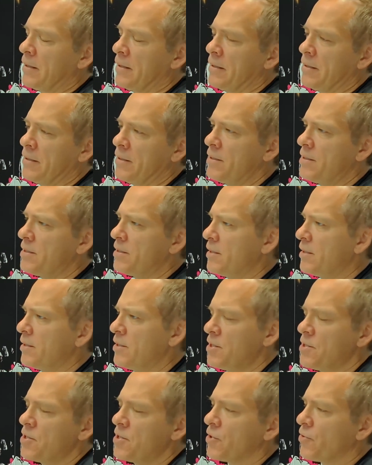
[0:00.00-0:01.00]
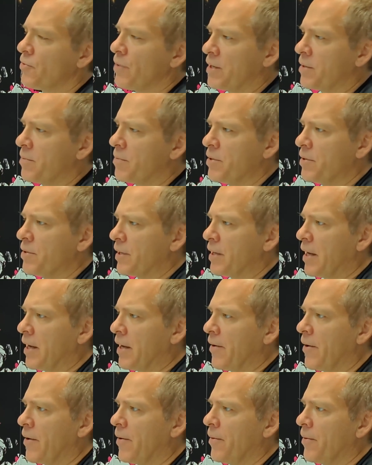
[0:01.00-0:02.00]
just a great
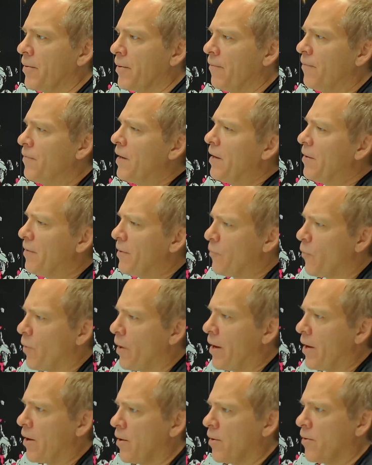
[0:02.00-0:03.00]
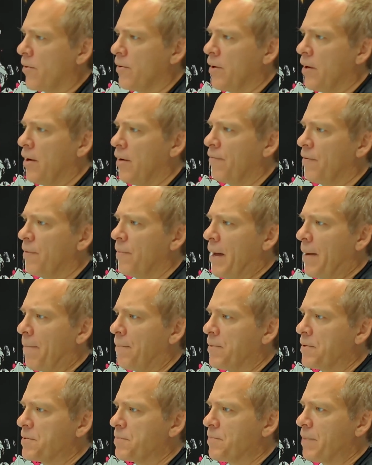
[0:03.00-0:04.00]
communicator. Very rare from that
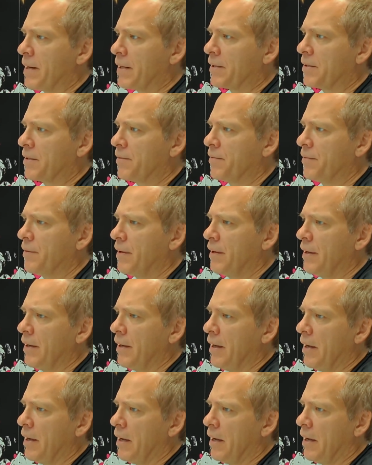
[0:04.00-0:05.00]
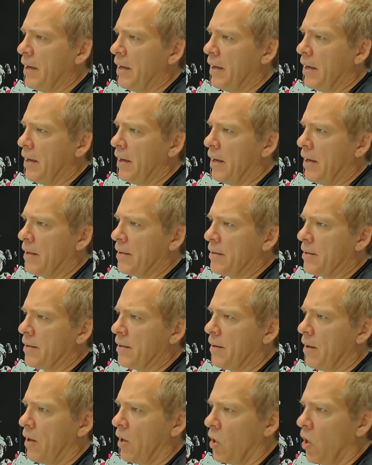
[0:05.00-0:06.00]
perspective.
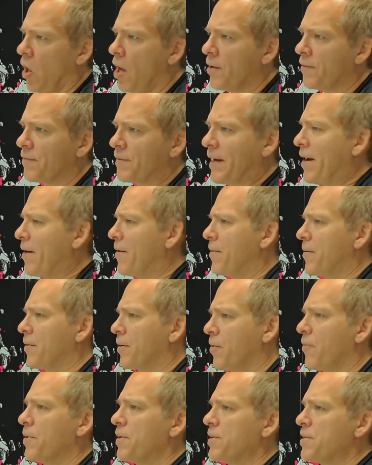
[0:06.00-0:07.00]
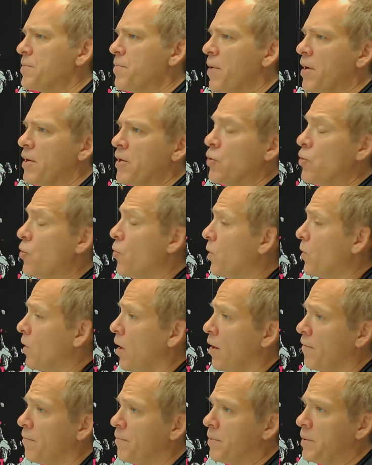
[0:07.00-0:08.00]
A lot of charisma, and a
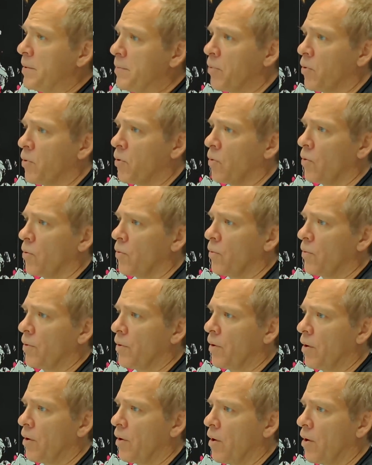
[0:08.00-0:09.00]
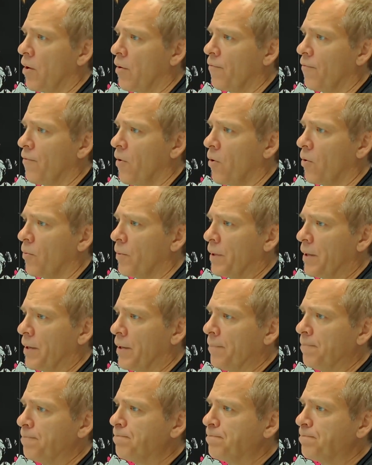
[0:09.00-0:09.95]
lot of people are following him.